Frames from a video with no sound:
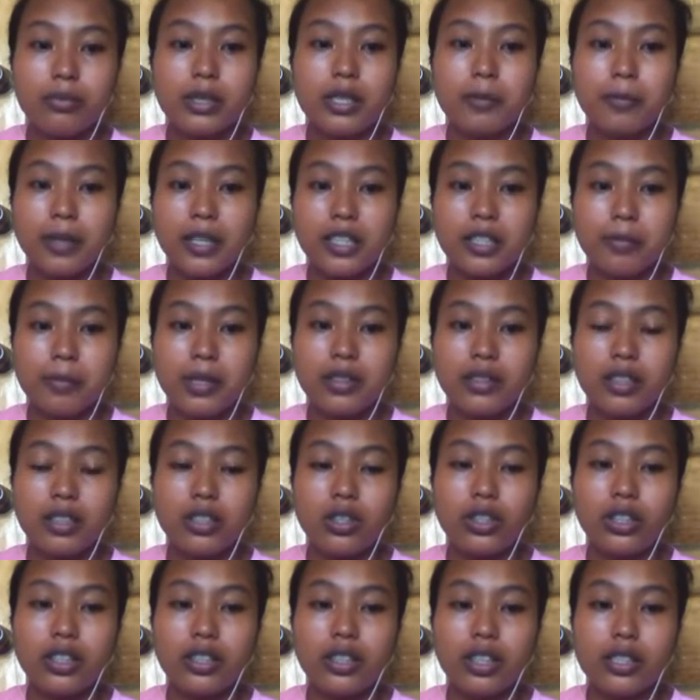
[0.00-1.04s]
misplacement in
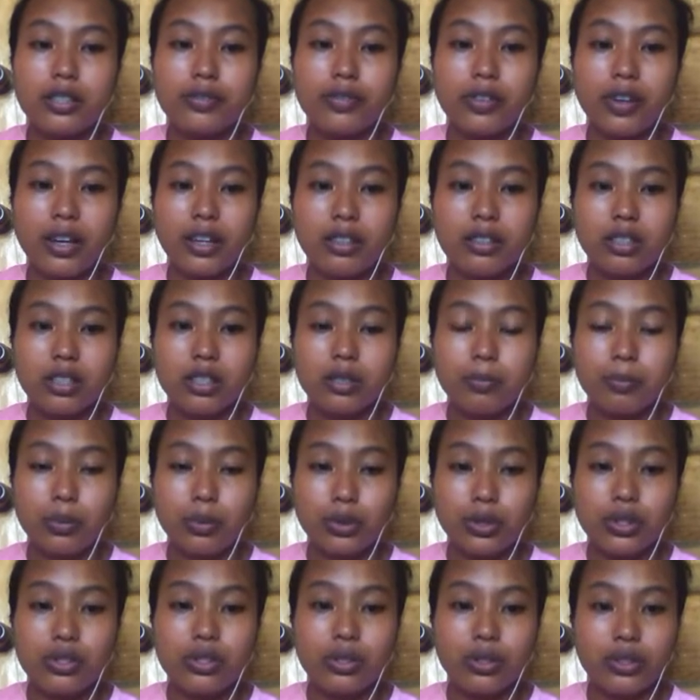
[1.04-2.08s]
organized files, and
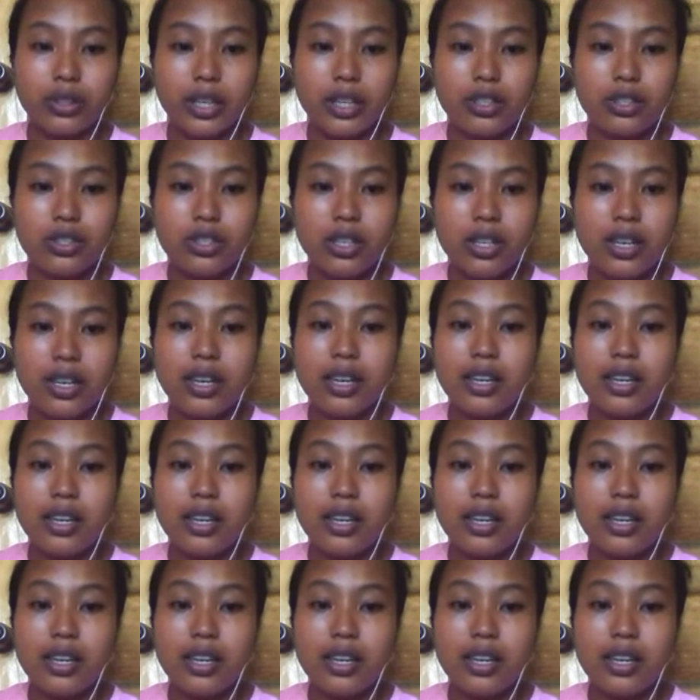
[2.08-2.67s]
poor storage.